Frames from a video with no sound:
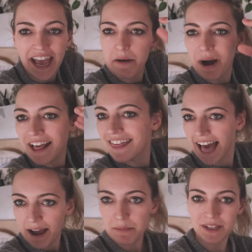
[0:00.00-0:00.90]
Am I
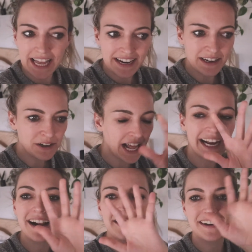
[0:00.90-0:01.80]
that millennial?
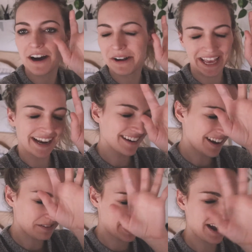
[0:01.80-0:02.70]
Okay,
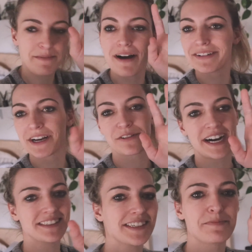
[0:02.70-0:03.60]
all right, I'm having a
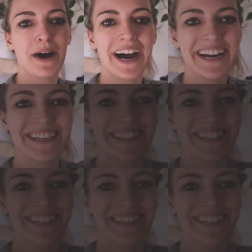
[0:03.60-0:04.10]
crisis, bye.